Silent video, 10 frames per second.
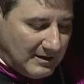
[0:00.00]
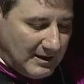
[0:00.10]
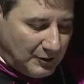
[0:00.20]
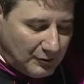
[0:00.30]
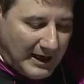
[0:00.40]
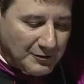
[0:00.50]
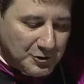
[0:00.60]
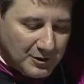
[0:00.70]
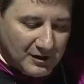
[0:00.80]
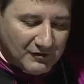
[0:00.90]
No doubt
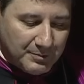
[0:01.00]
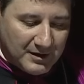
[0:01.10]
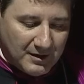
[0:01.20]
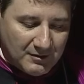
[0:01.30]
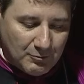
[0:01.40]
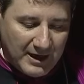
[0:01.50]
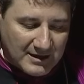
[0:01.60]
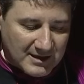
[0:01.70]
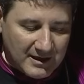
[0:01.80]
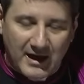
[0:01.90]
you could have been
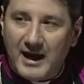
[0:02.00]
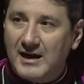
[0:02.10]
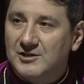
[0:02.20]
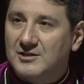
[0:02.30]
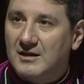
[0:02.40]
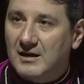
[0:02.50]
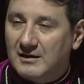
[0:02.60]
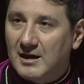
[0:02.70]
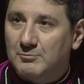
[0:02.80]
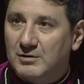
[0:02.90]
otherwise engaged in a
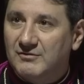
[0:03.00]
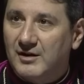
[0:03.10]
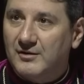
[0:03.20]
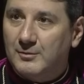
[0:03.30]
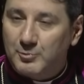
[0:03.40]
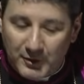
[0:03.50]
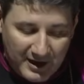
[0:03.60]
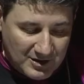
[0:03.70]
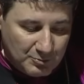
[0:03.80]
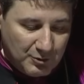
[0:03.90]
number of other
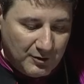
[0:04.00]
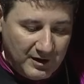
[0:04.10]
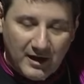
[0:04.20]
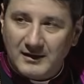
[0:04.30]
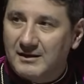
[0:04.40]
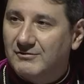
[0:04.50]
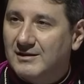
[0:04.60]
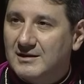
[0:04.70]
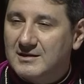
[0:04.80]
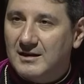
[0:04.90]
praiseworthy
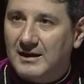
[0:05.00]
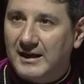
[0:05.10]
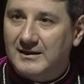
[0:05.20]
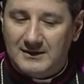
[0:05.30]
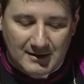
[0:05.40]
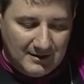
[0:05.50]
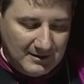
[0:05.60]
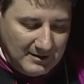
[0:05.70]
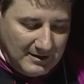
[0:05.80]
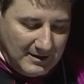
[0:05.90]
activities tonight.
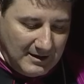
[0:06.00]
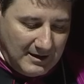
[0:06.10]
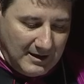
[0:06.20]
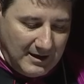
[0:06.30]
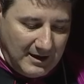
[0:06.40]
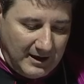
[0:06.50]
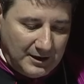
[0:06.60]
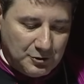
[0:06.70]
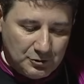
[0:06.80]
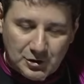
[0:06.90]

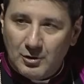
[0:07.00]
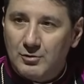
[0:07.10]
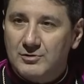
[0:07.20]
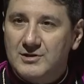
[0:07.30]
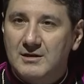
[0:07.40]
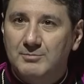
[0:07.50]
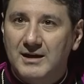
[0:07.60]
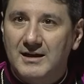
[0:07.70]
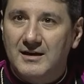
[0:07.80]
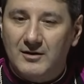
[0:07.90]
Yet you chose to
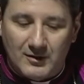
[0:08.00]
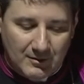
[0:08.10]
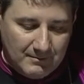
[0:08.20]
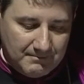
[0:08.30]
be here